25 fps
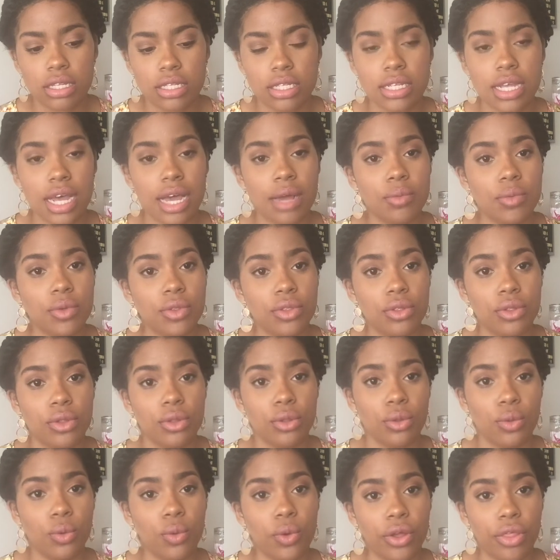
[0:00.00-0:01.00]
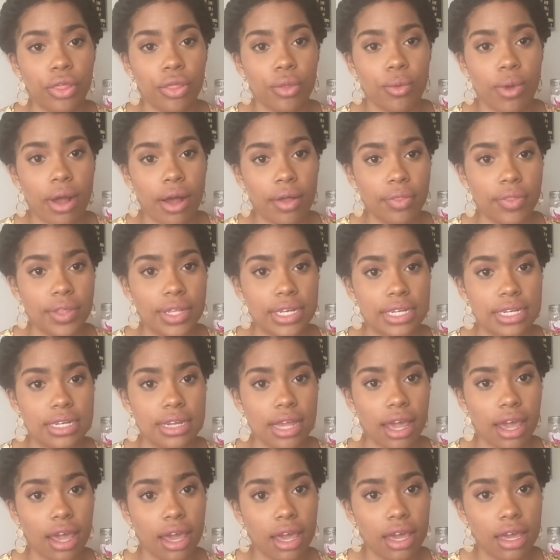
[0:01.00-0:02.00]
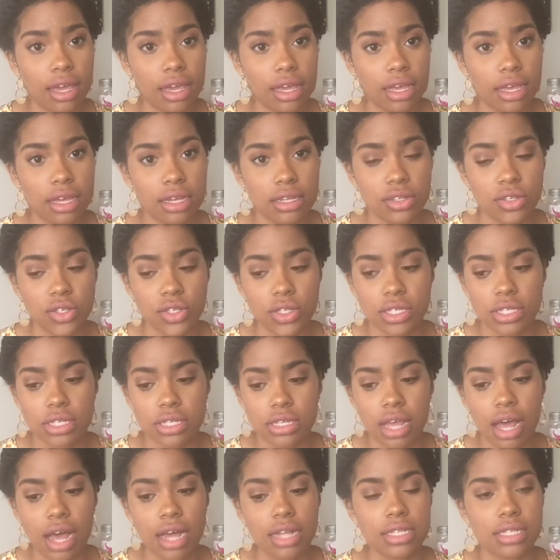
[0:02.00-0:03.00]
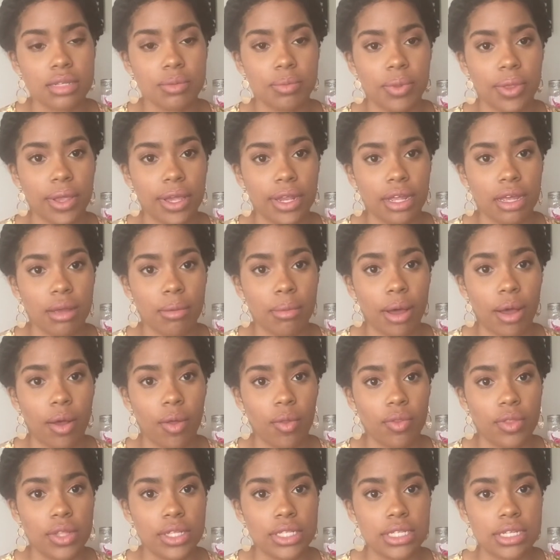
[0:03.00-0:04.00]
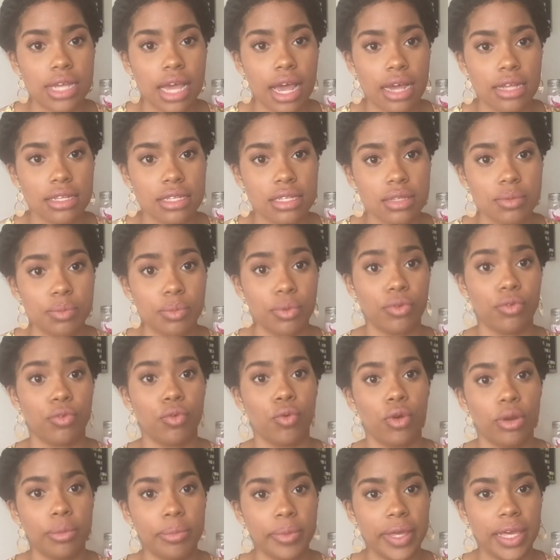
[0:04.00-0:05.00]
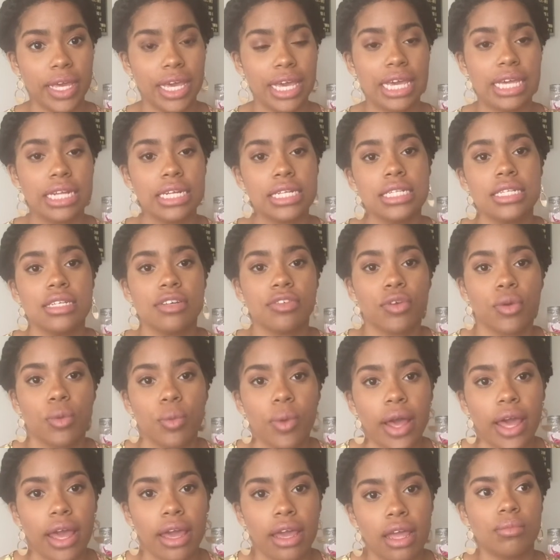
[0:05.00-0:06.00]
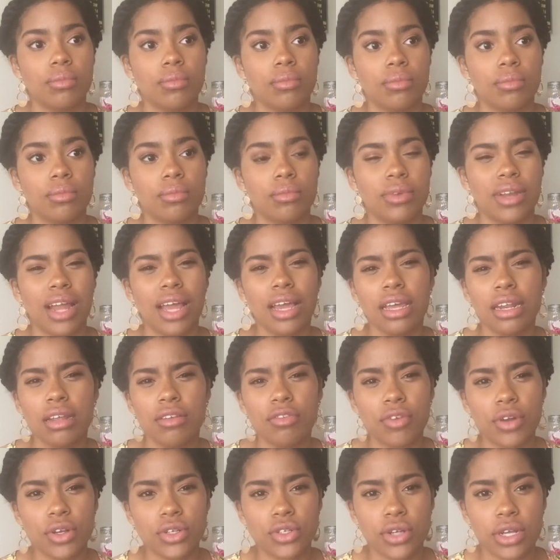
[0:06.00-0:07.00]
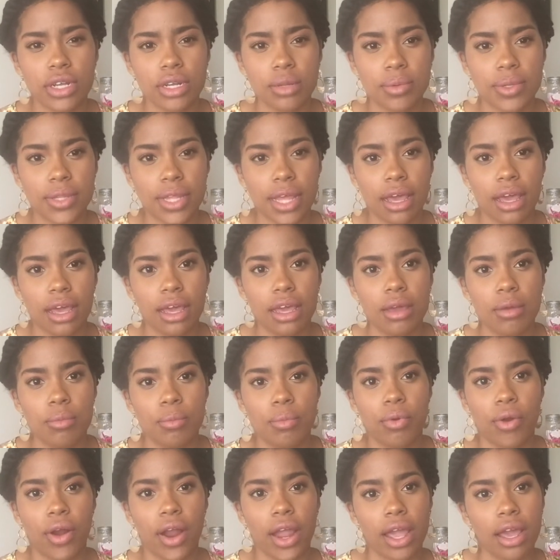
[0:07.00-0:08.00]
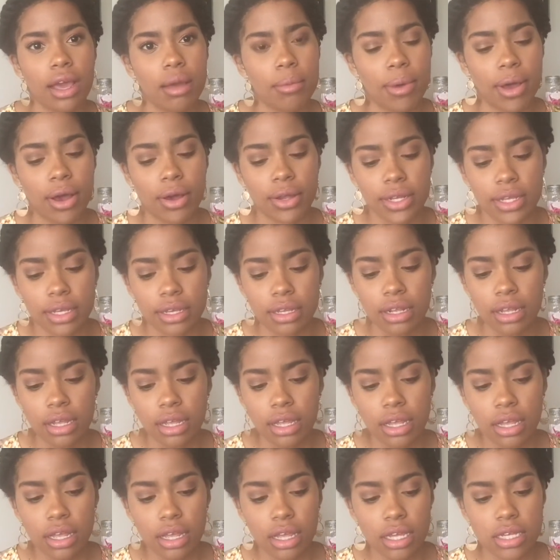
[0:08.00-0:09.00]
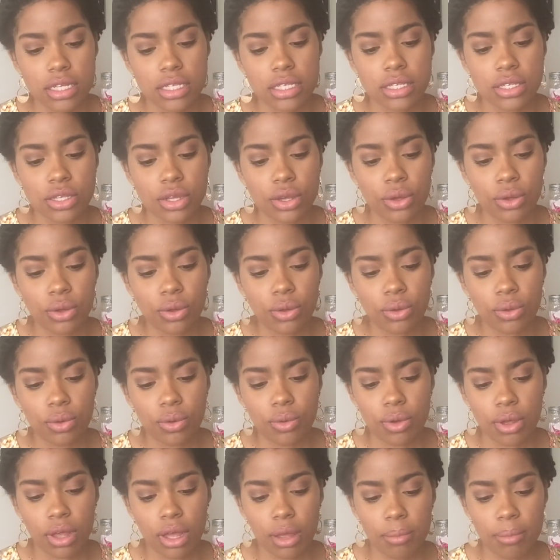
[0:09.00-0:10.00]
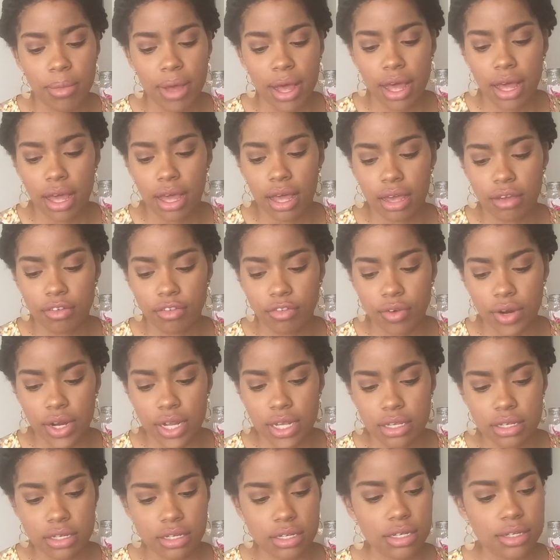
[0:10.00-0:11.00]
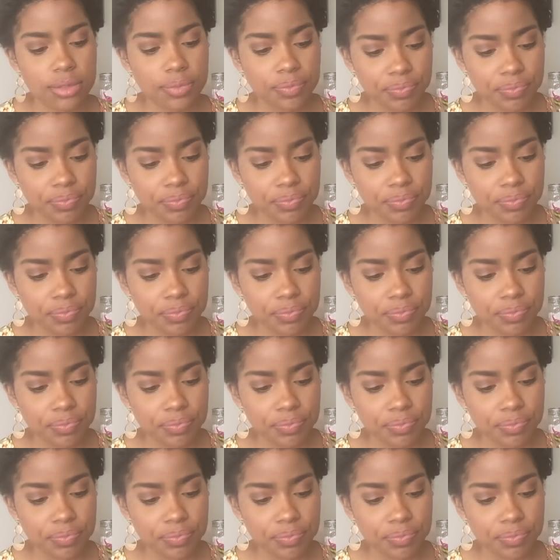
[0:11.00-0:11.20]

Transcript: time with the Lord throughout the day and just contemplating about the tasks before me in a different way. Not getting frustrated with that and praying about it. And so my friend,